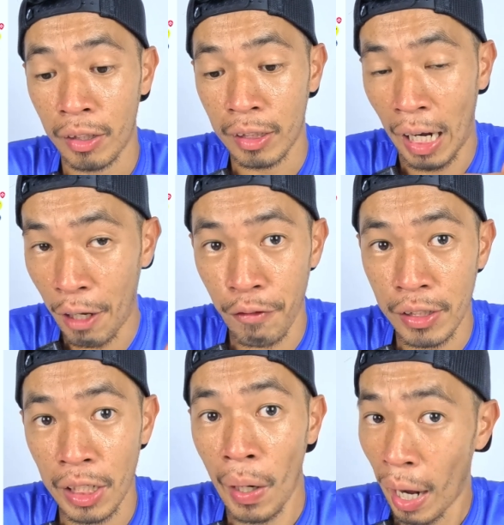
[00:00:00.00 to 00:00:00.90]
high fire
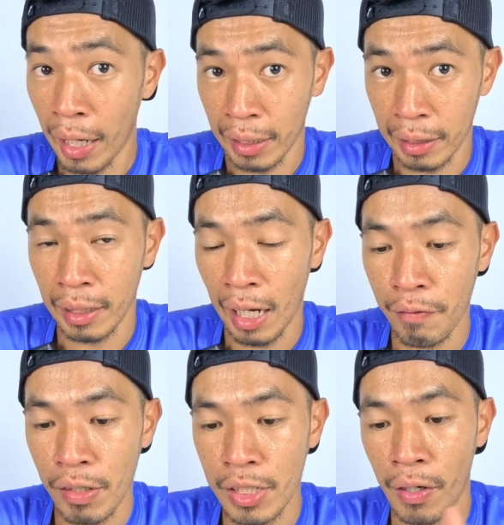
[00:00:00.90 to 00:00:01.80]
gel and another high
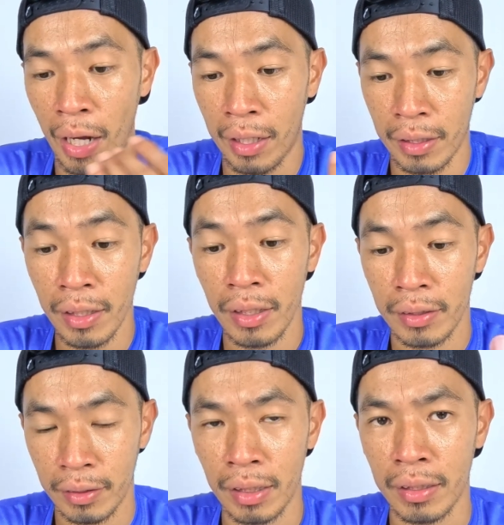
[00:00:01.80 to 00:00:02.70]
fire gel at the
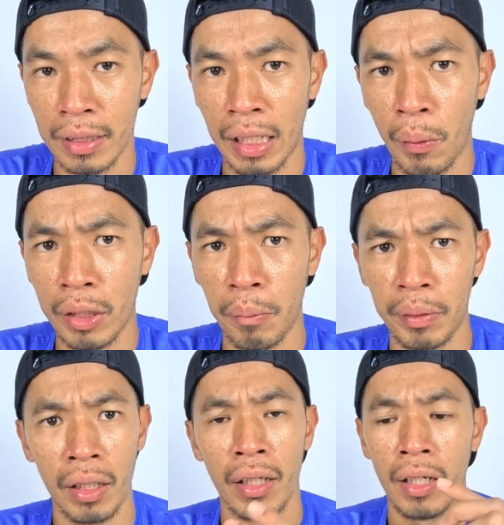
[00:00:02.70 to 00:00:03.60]

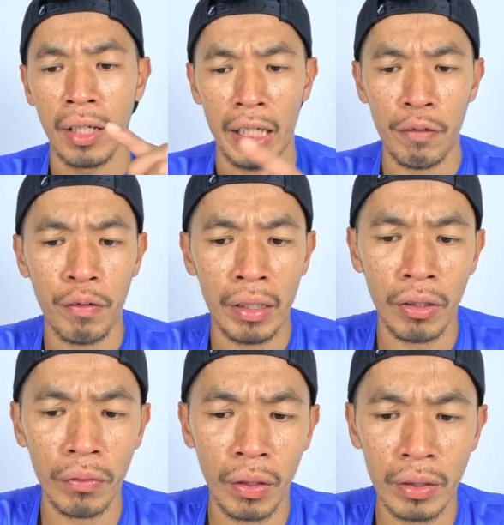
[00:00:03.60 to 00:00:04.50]
37km. If I'm
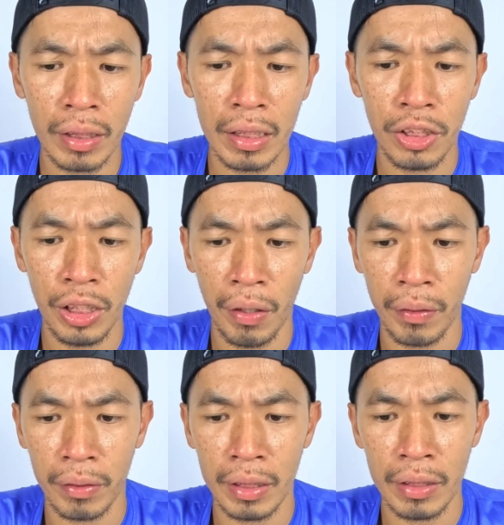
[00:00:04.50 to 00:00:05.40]
not wrong,
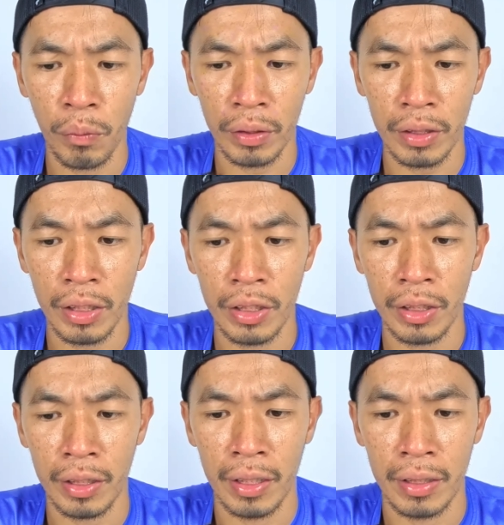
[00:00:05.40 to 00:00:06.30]
this water
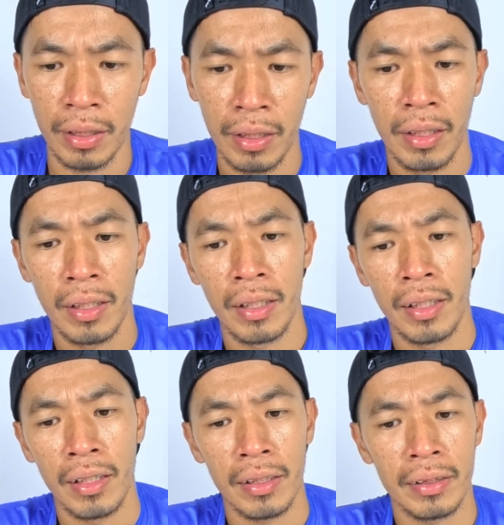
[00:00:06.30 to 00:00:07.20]
station is
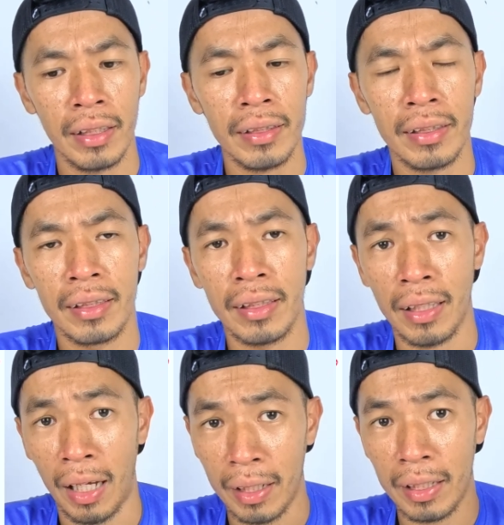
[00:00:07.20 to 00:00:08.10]
just
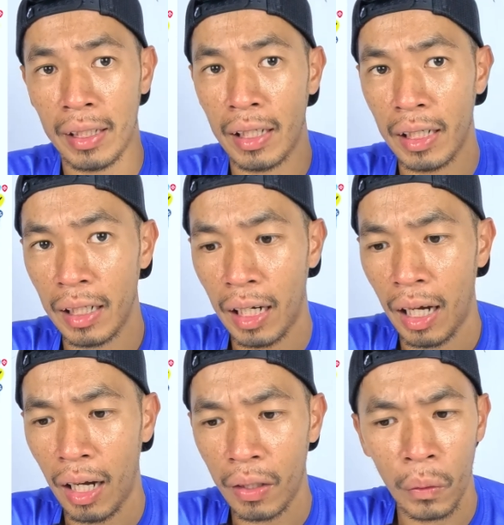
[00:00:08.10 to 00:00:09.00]
slightly
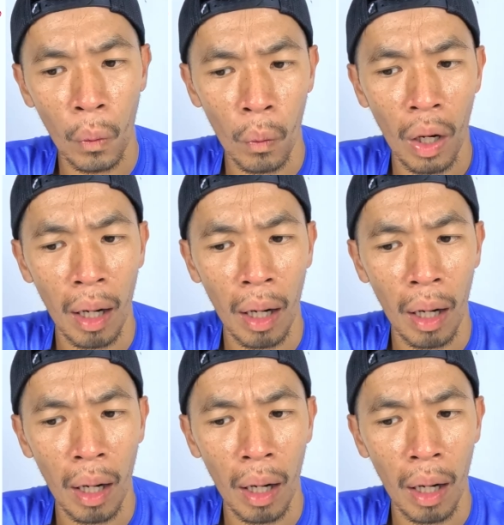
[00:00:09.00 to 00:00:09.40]
go